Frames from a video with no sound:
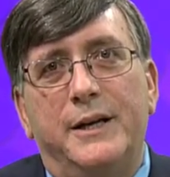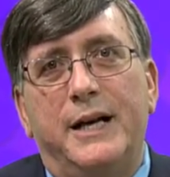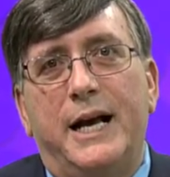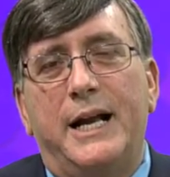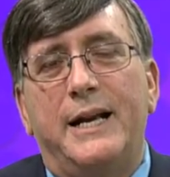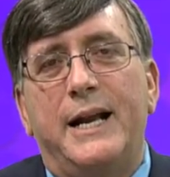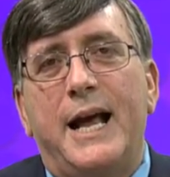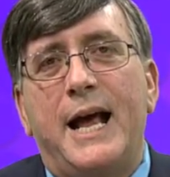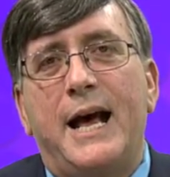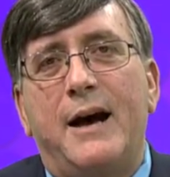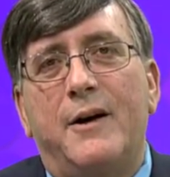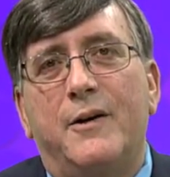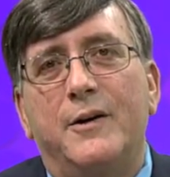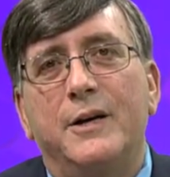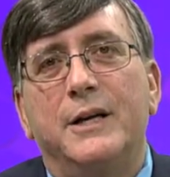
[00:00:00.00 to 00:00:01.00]
And
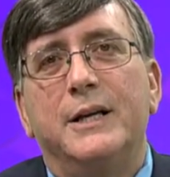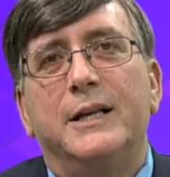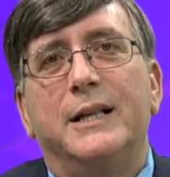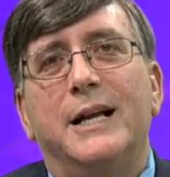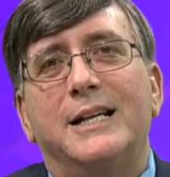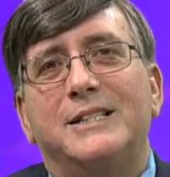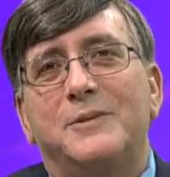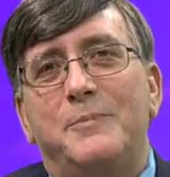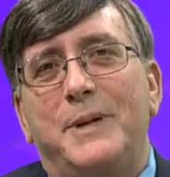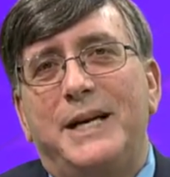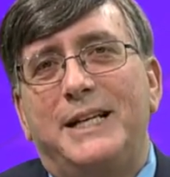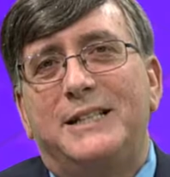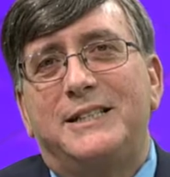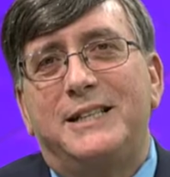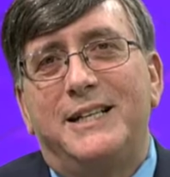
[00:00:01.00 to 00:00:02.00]
now, let's
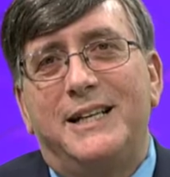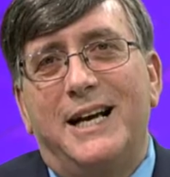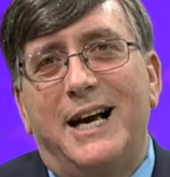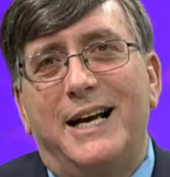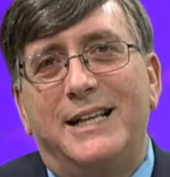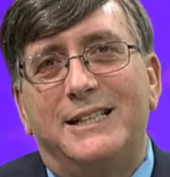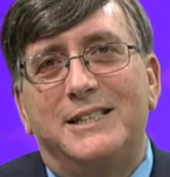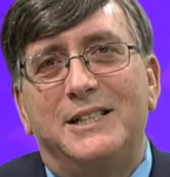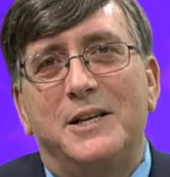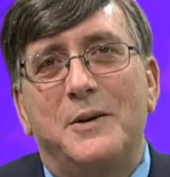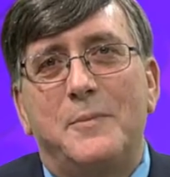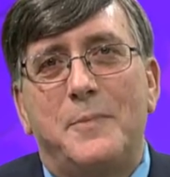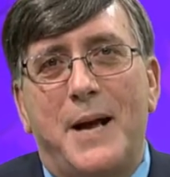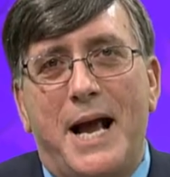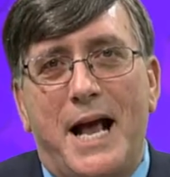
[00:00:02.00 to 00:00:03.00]
meet tonight's
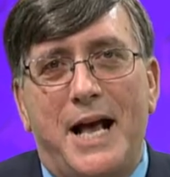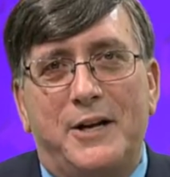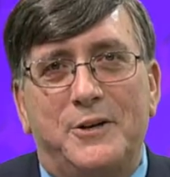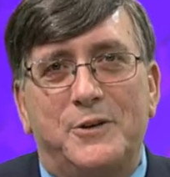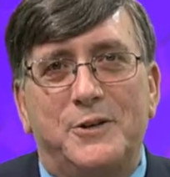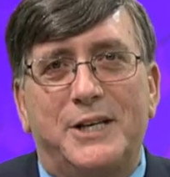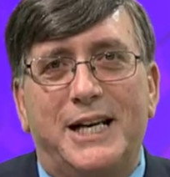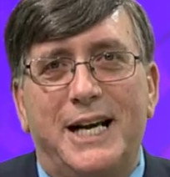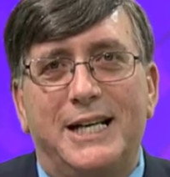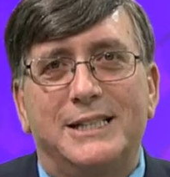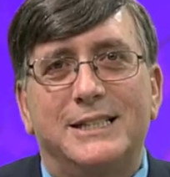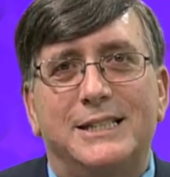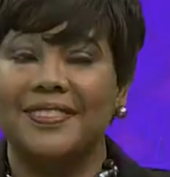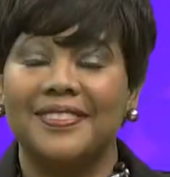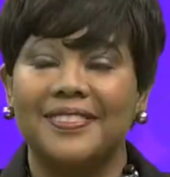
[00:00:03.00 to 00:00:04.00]
panel
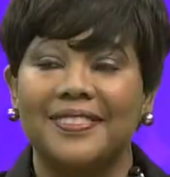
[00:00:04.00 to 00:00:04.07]
guest.